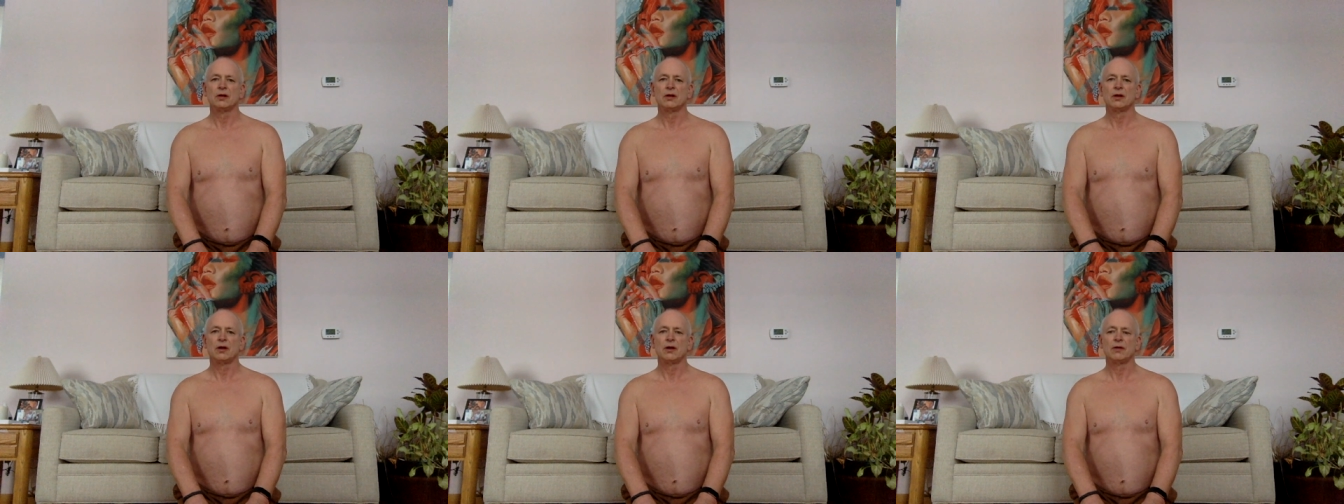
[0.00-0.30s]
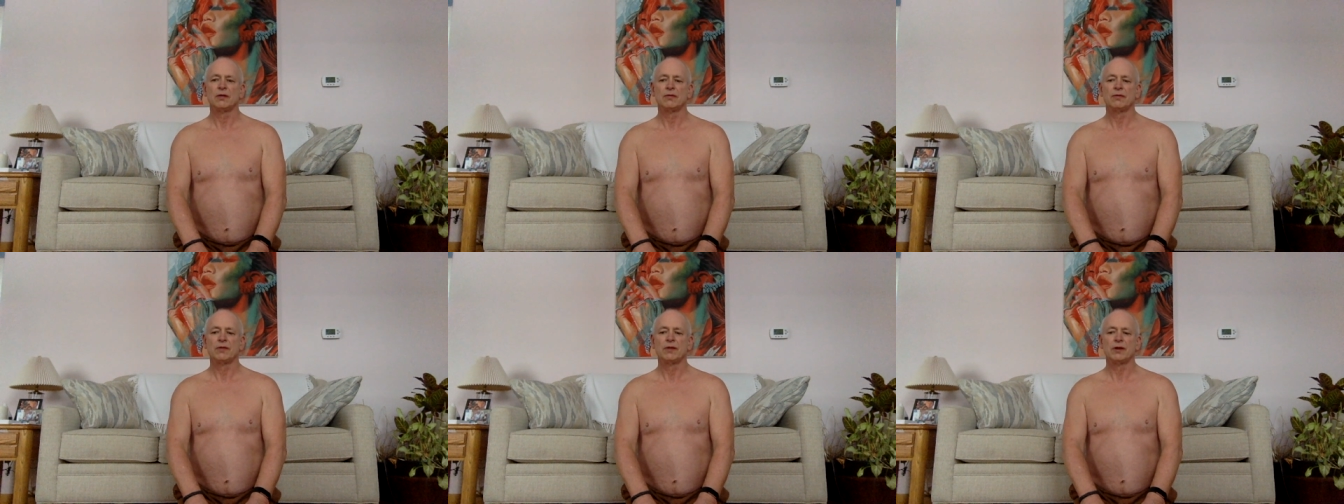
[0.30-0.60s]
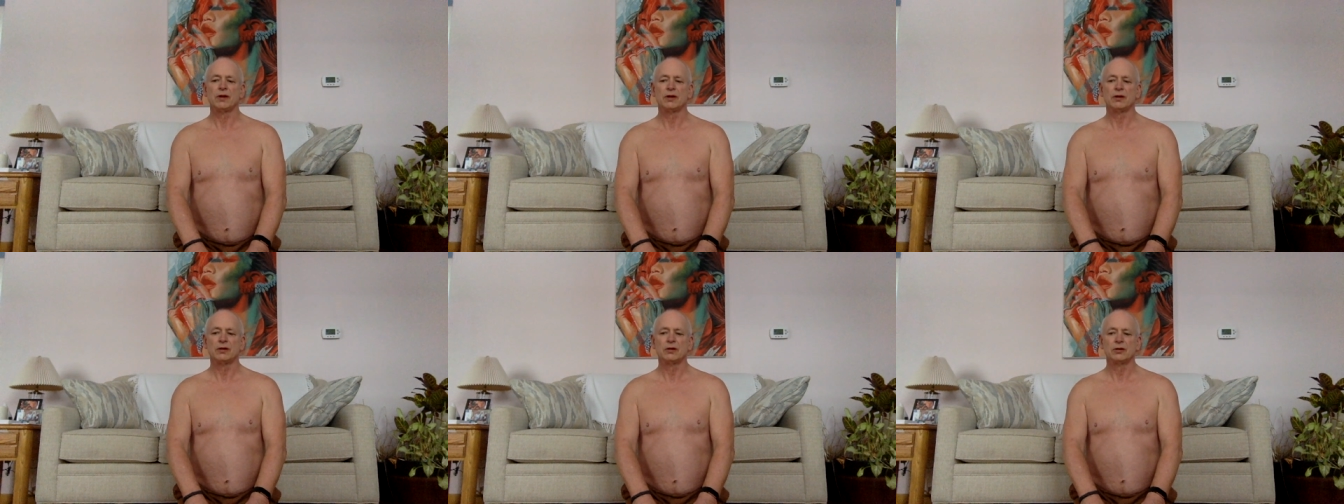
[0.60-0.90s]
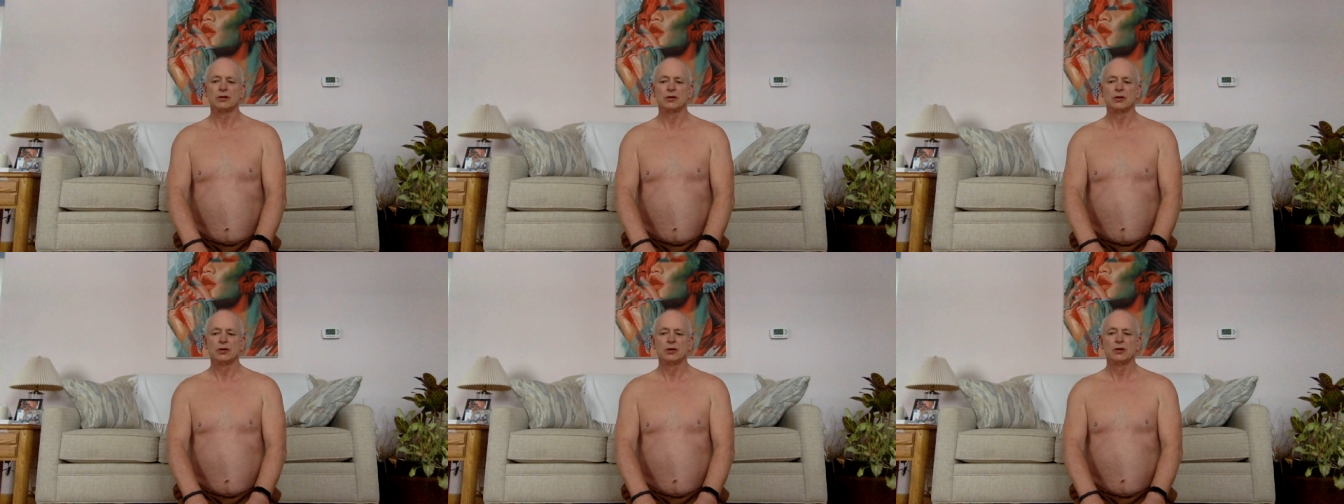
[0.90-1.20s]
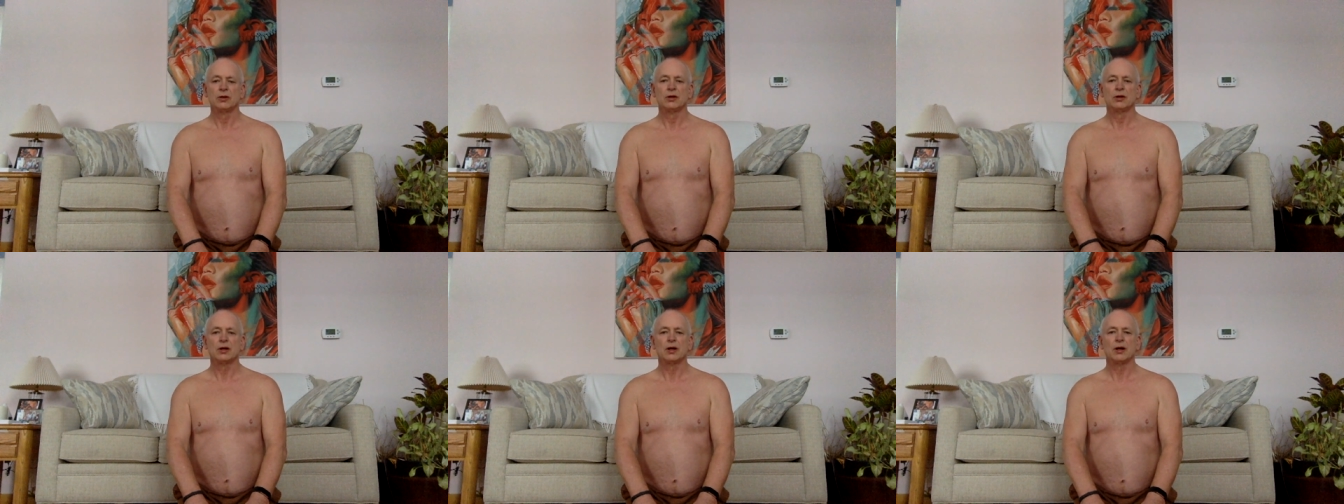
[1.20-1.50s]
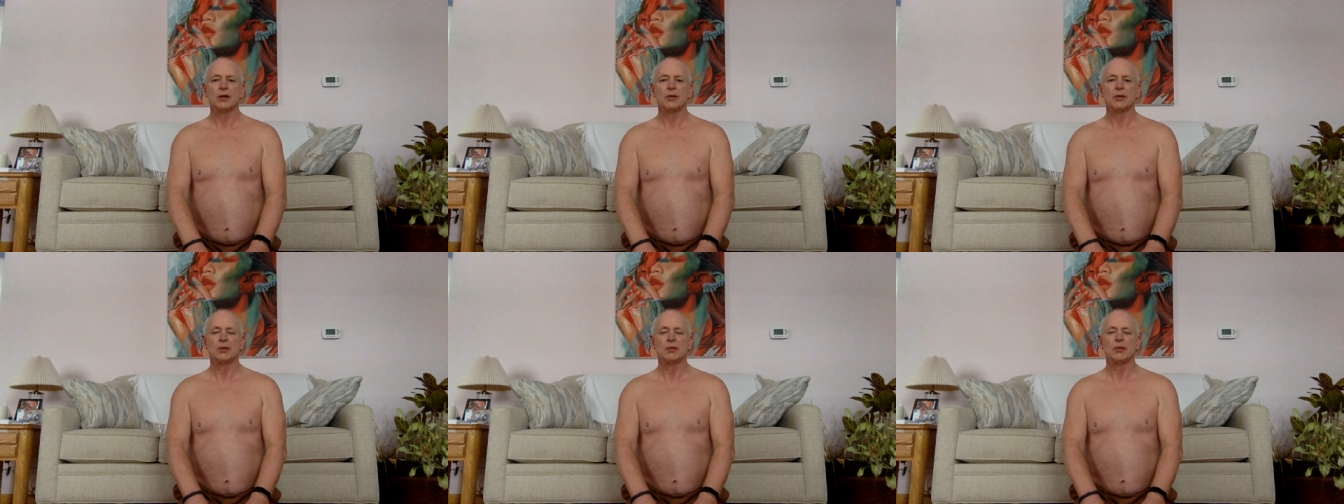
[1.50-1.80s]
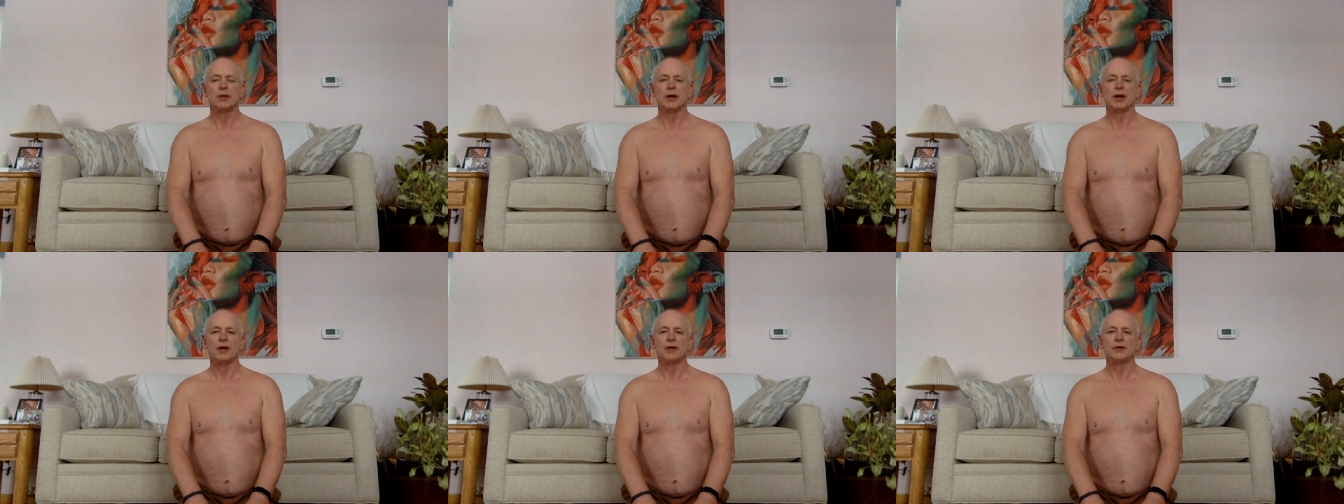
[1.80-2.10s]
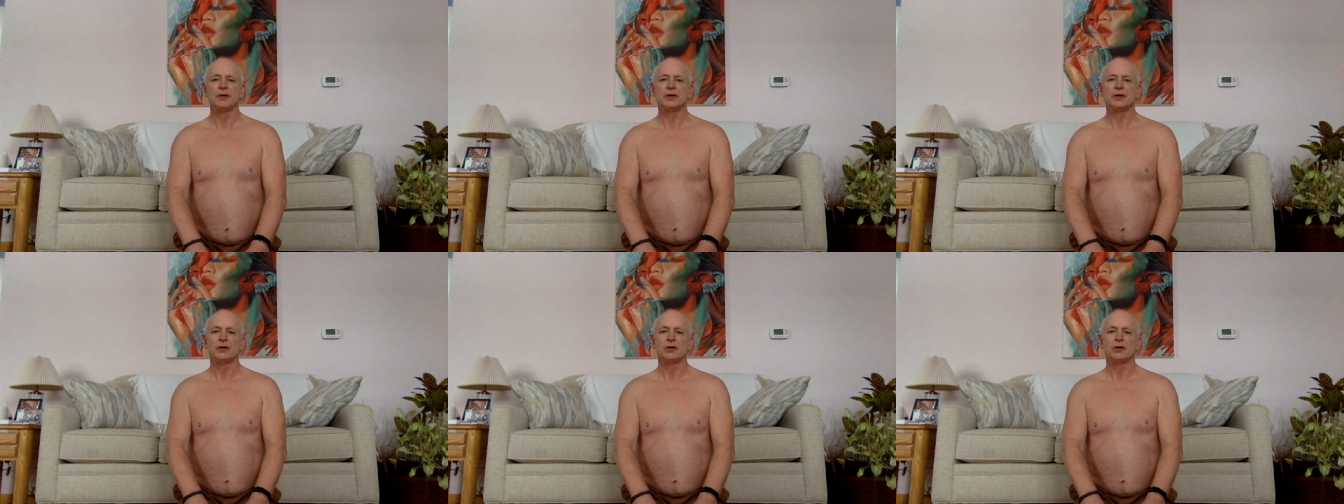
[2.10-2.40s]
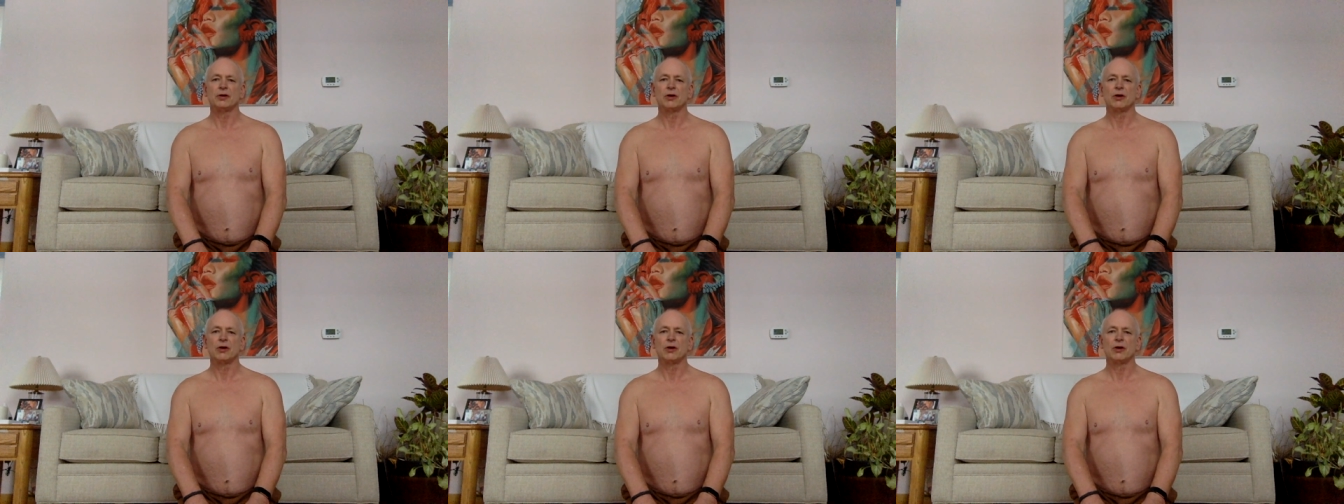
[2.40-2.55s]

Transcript: of the Kapalabhati,